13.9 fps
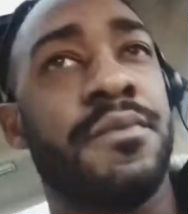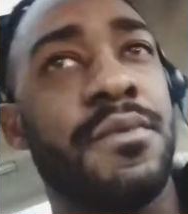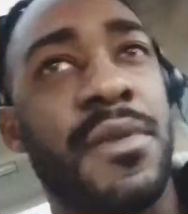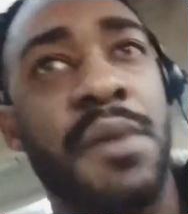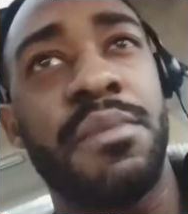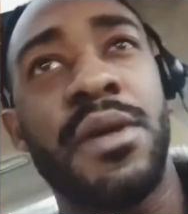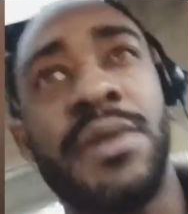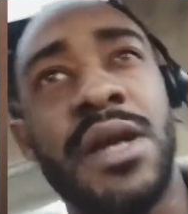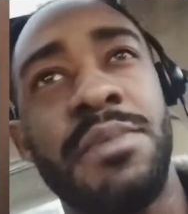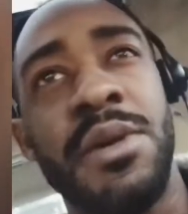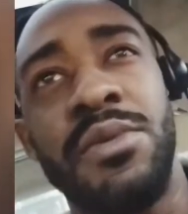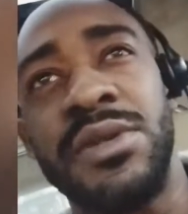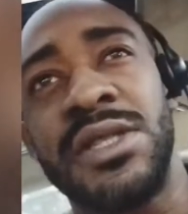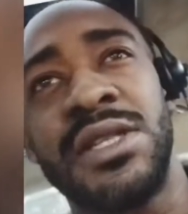Sometimes
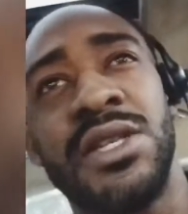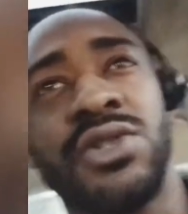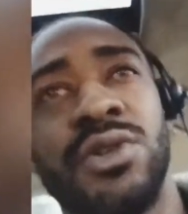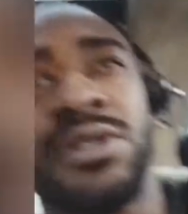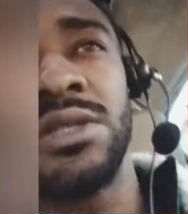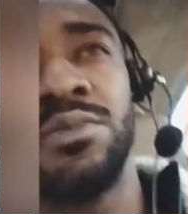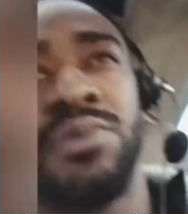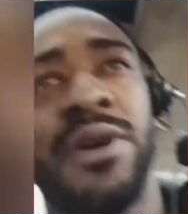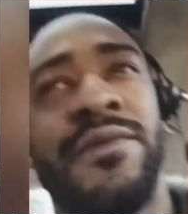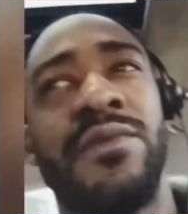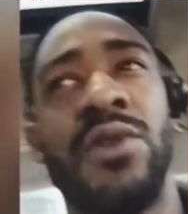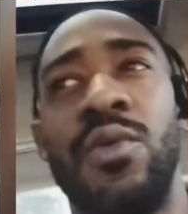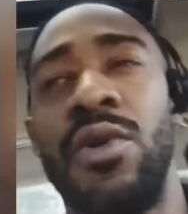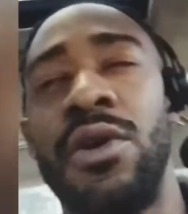people just get shortness of breath,
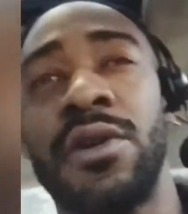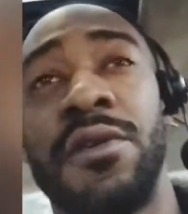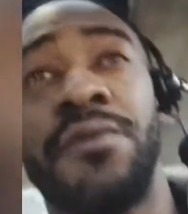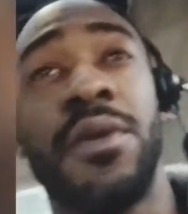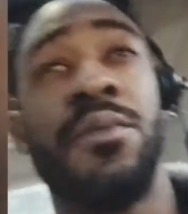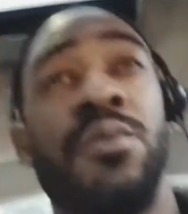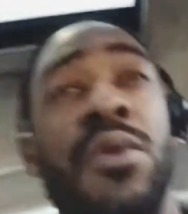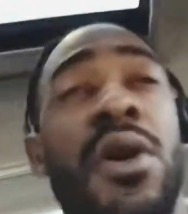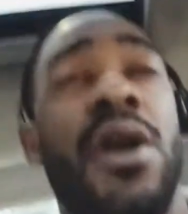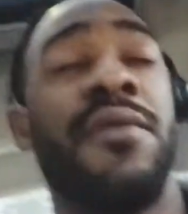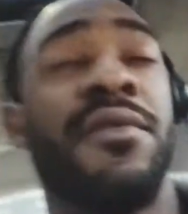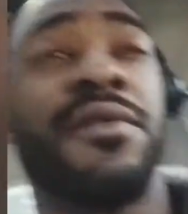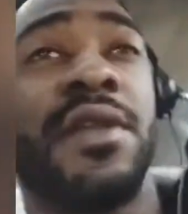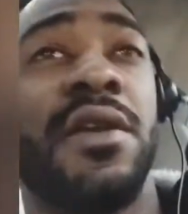walking from
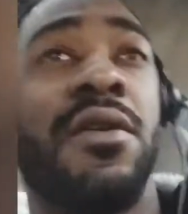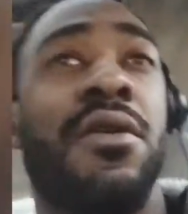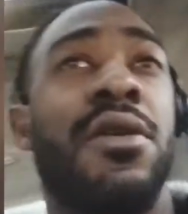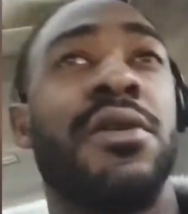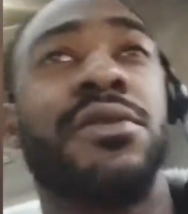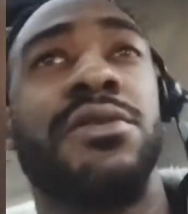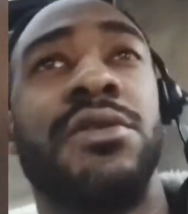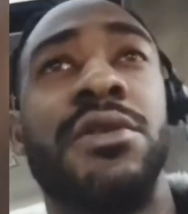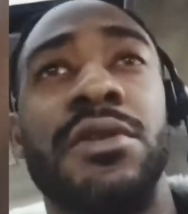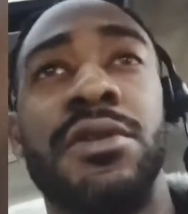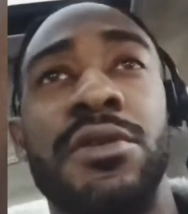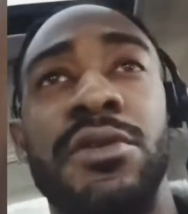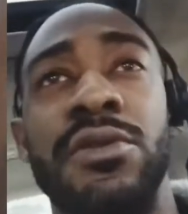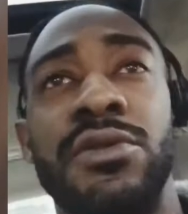wherever they are
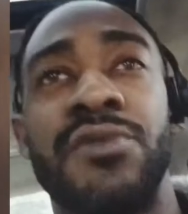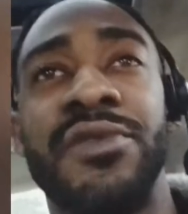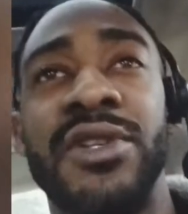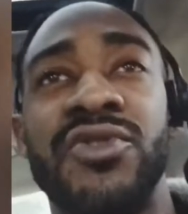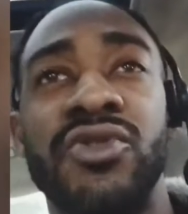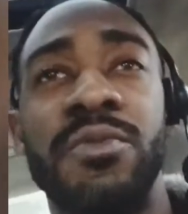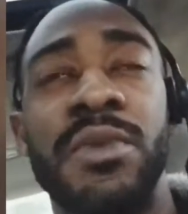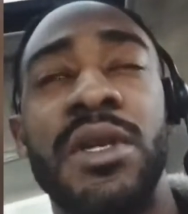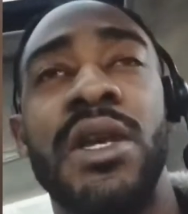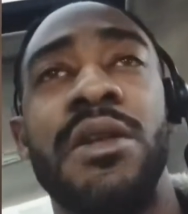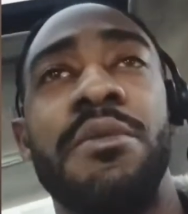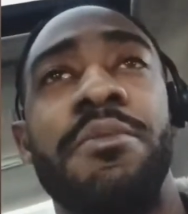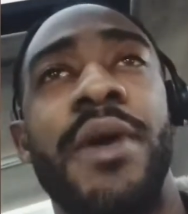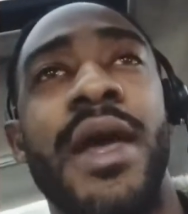to, the restroom
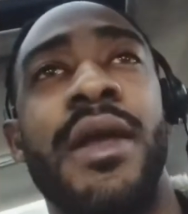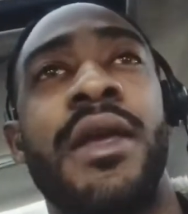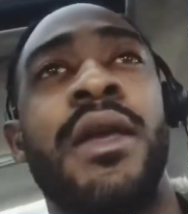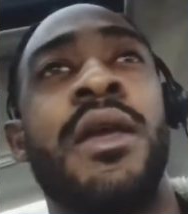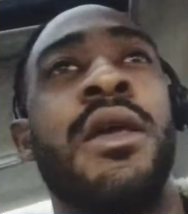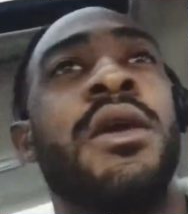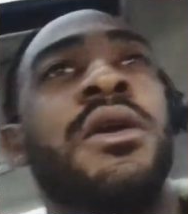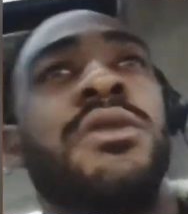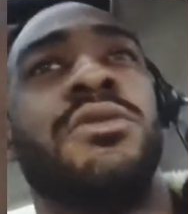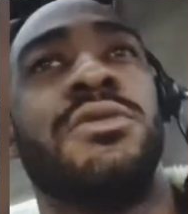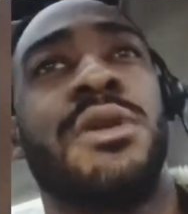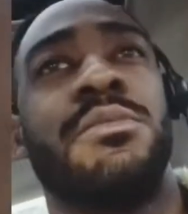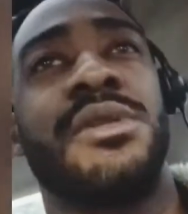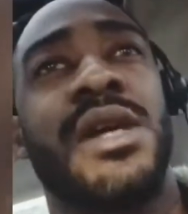and back. So
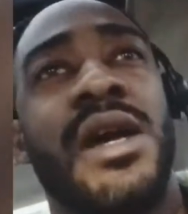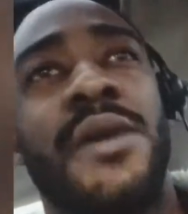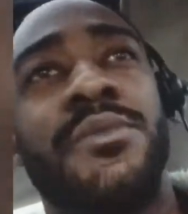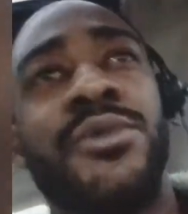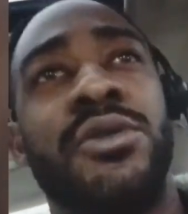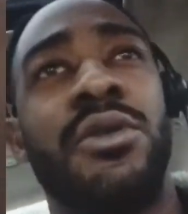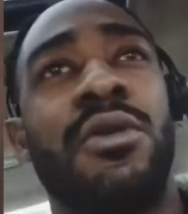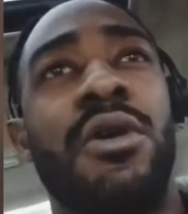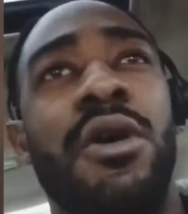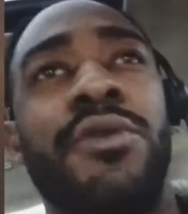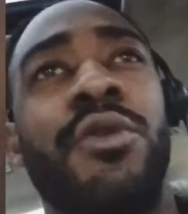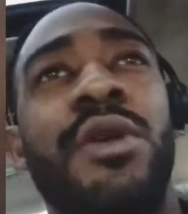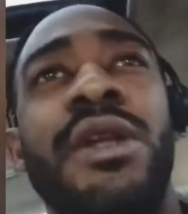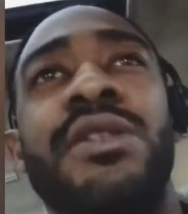sometimes,
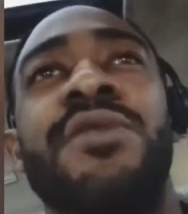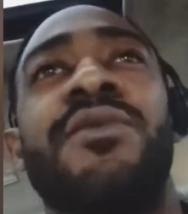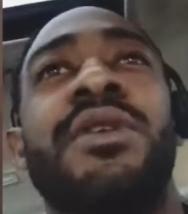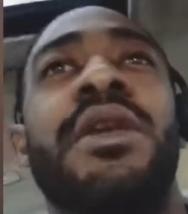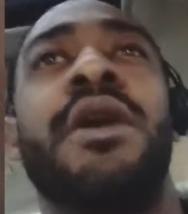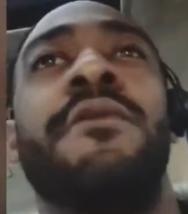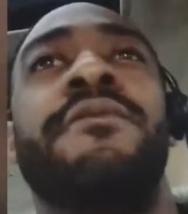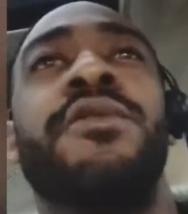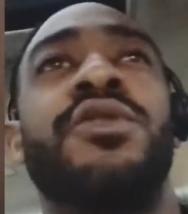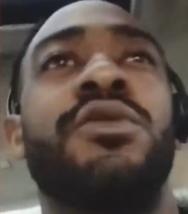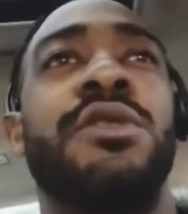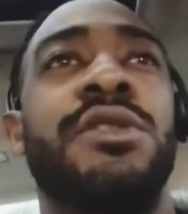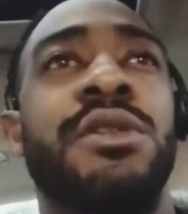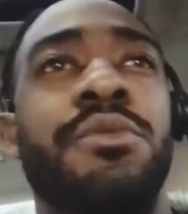although it doesn't really help for
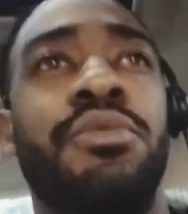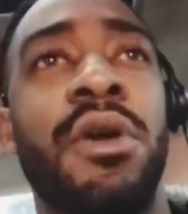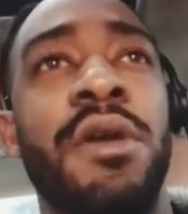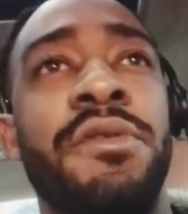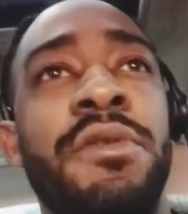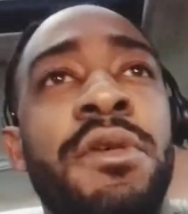shortness of breath,